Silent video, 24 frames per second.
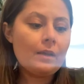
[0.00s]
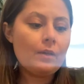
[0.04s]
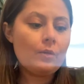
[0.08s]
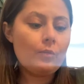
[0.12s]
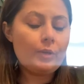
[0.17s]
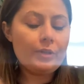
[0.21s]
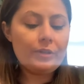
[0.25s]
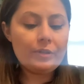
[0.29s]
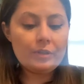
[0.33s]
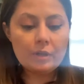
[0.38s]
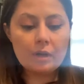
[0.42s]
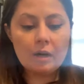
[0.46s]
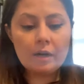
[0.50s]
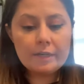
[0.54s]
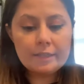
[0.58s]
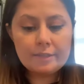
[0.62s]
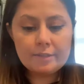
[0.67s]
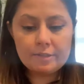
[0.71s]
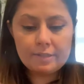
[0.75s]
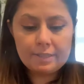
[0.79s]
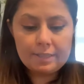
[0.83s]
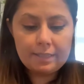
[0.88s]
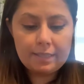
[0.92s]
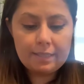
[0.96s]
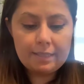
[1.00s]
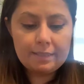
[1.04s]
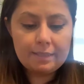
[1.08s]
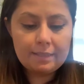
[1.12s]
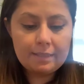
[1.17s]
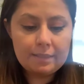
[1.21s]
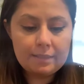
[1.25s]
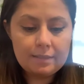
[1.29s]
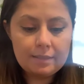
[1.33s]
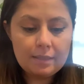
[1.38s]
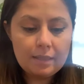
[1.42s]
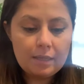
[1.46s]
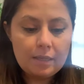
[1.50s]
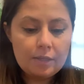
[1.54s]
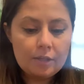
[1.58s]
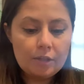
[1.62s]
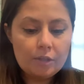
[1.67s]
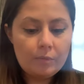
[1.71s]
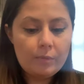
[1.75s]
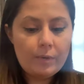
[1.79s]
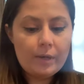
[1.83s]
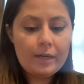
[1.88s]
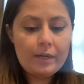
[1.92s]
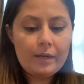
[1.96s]
With your orange slices,
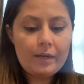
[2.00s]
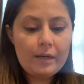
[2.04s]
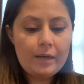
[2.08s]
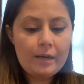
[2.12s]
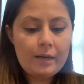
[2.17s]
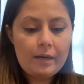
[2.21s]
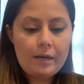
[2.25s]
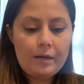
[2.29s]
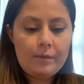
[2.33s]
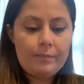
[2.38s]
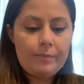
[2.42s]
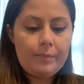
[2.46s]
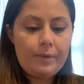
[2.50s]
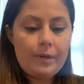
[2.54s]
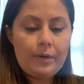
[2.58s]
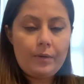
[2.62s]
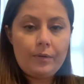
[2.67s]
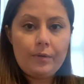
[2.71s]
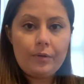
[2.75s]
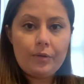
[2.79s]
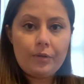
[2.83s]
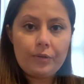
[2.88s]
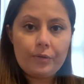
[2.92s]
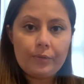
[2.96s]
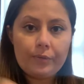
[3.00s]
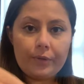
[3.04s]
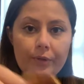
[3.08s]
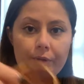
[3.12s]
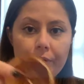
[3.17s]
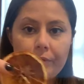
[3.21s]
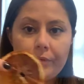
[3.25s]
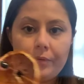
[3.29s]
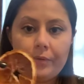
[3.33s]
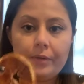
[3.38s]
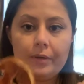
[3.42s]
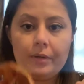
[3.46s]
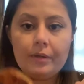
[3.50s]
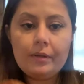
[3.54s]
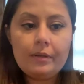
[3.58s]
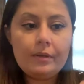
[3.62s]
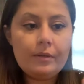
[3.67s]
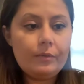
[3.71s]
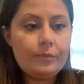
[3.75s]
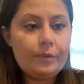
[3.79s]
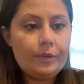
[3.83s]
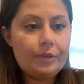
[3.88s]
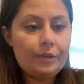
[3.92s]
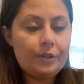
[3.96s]
you want to poke through
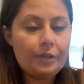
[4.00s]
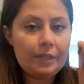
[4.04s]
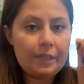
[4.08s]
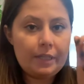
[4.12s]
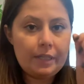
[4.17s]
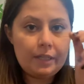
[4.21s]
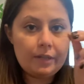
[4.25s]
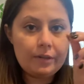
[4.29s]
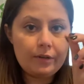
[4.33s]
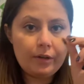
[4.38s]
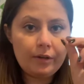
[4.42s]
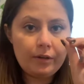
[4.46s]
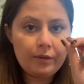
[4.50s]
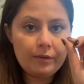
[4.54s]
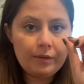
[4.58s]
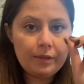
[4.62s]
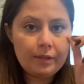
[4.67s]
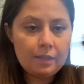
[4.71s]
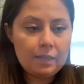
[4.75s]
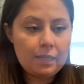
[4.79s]
with your needle.